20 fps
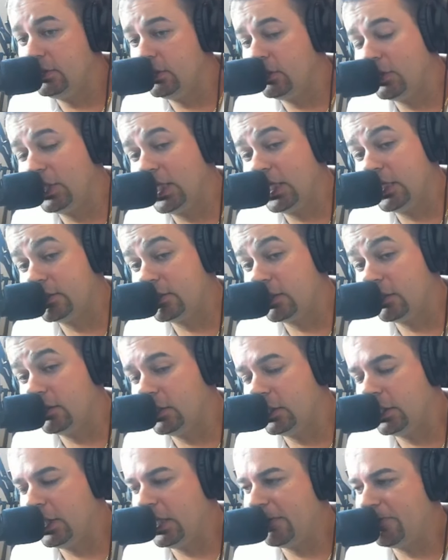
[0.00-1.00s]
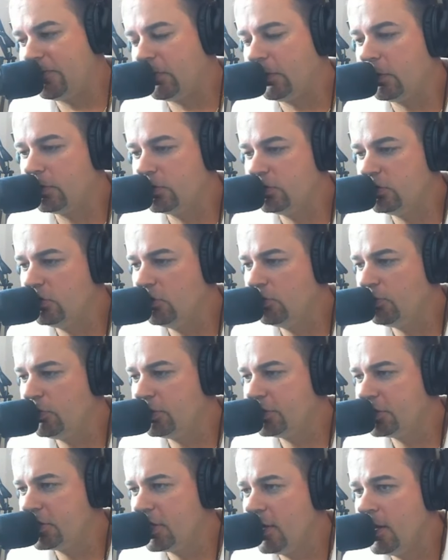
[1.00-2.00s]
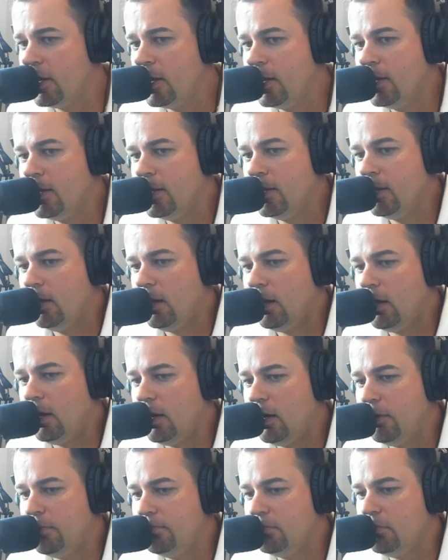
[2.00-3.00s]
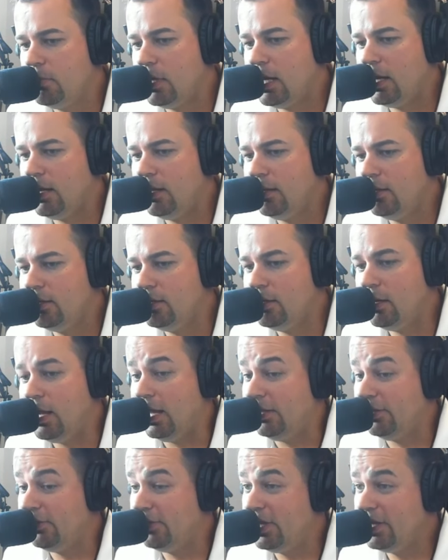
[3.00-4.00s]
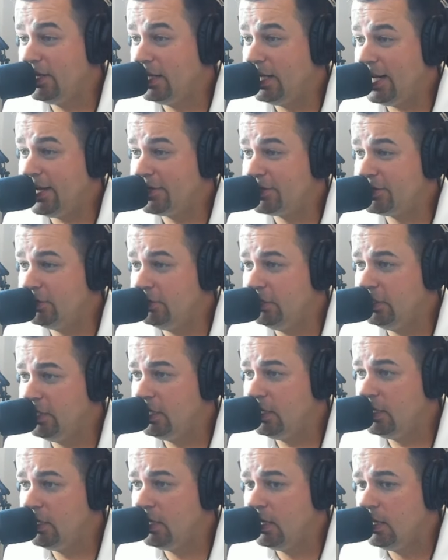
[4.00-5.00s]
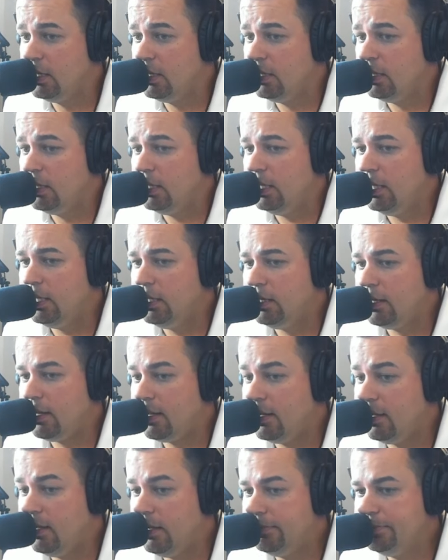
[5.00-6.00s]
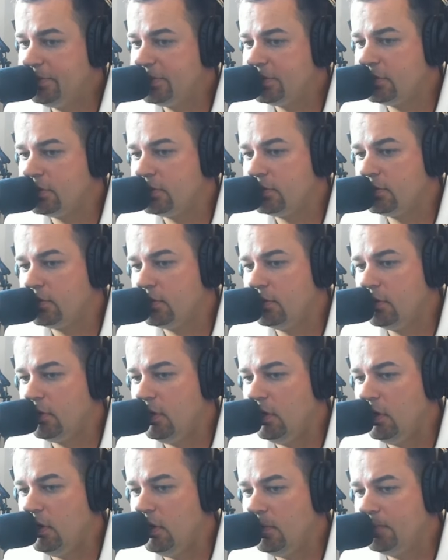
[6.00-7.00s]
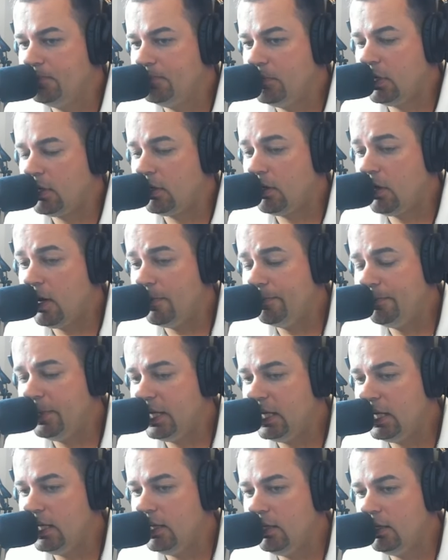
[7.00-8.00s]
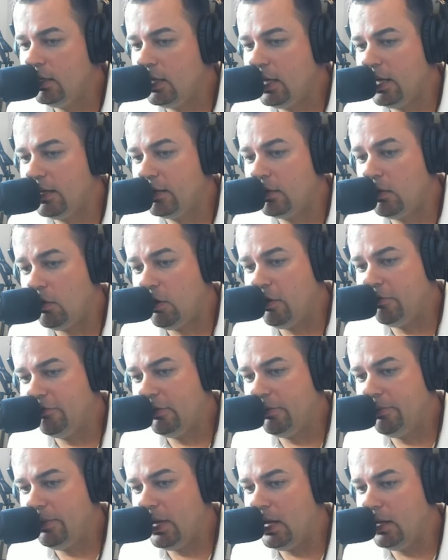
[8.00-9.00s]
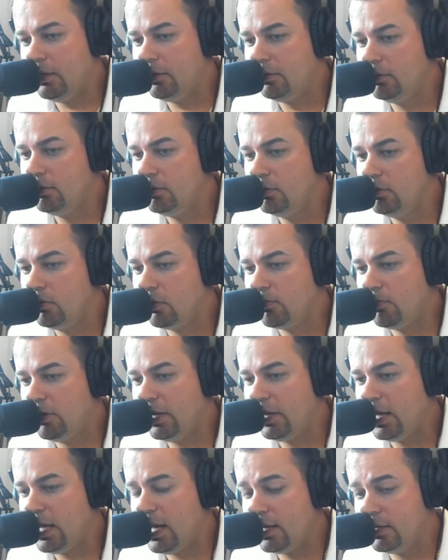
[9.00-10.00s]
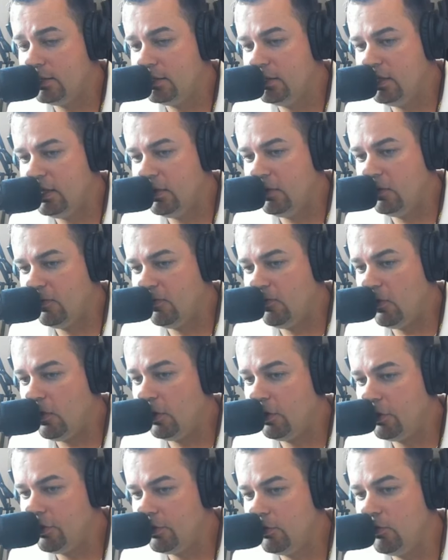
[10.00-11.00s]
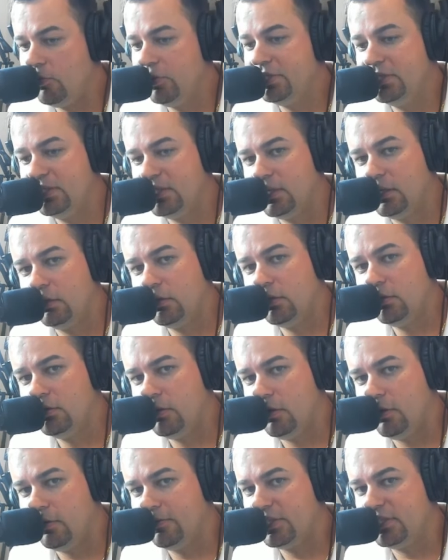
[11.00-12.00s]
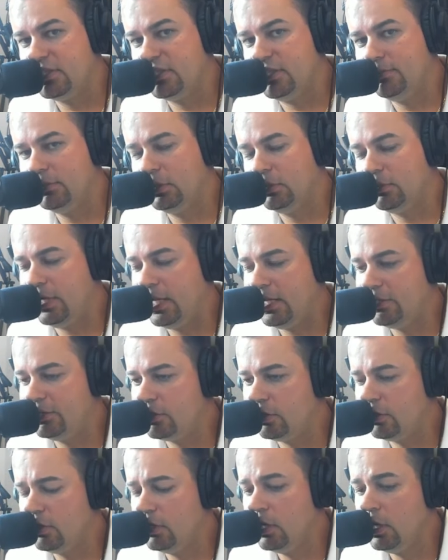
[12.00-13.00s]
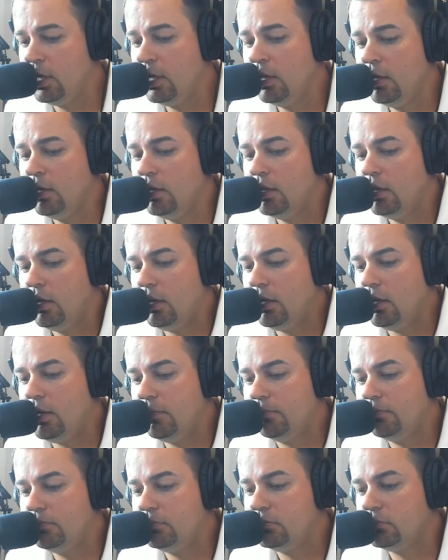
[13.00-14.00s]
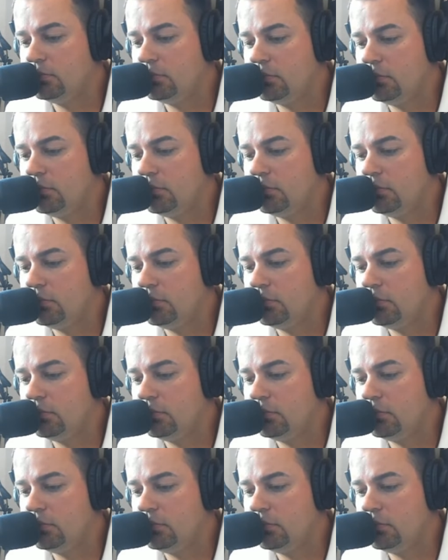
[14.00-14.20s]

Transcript: don't think it's a good thing for consumers. Um, and I think it actually it helps um, a company like OfferPad, who already had a deal fall through with Zillow of a similar nature. Um,